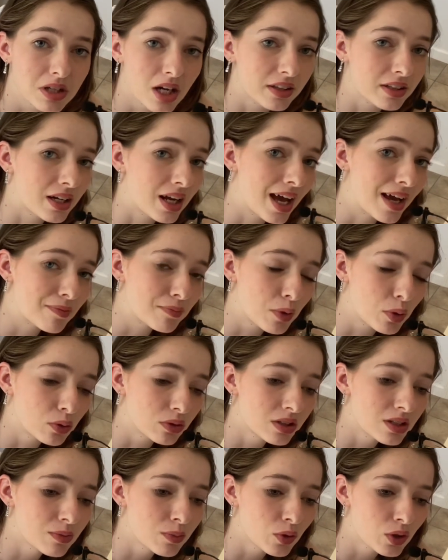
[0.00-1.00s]
Not that I have
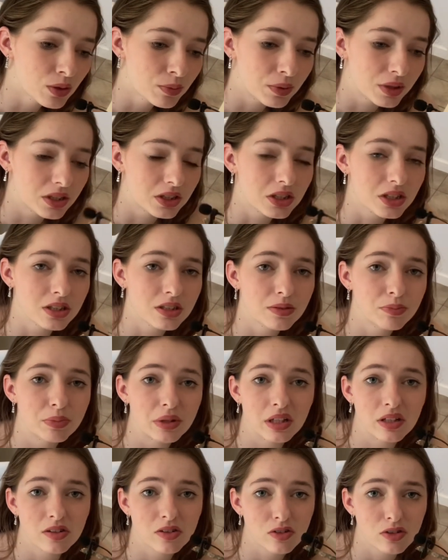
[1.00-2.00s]
mold anymore, but
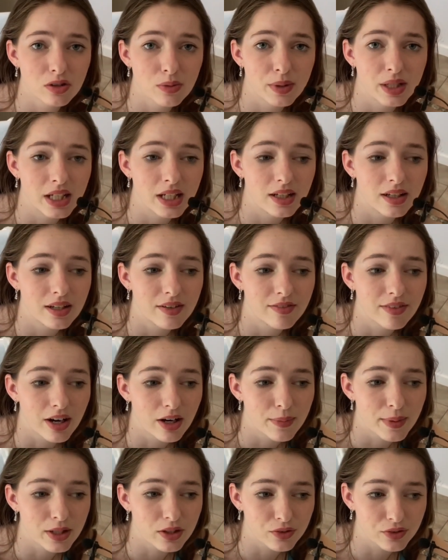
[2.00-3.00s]
just because there's so many
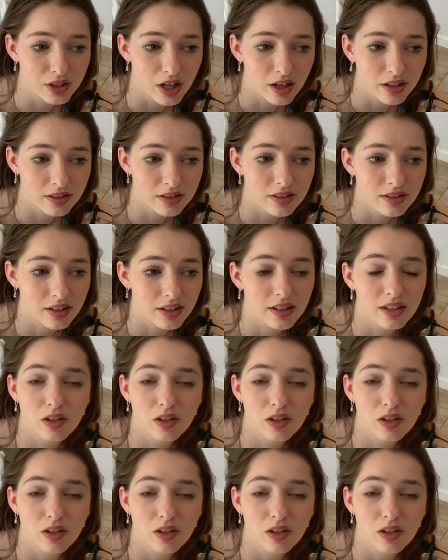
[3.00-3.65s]
environmental toxins,